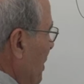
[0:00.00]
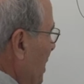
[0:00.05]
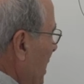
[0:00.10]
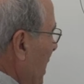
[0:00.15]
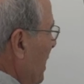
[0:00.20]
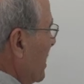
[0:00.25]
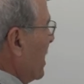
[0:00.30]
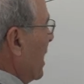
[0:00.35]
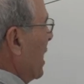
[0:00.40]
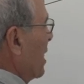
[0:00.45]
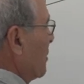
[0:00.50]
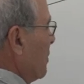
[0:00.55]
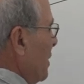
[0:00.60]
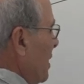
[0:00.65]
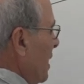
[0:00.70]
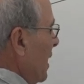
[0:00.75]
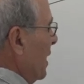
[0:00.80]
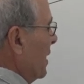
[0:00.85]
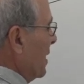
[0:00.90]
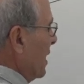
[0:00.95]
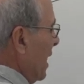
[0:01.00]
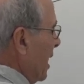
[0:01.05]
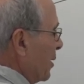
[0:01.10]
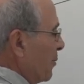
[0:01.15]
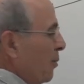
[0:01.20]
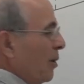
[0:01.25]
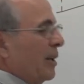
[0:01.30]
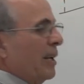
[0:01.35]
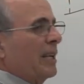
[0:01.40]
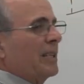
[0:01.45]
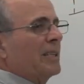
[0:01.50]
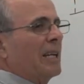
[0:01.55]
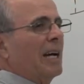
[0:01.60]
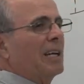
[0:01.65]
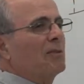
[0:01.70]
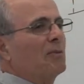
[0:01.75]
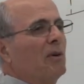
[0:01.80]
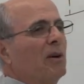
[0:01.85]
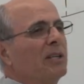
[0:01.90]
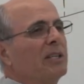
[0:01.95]
p and that p and that
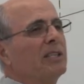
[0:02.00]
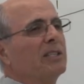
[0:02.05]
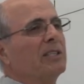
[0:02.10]
one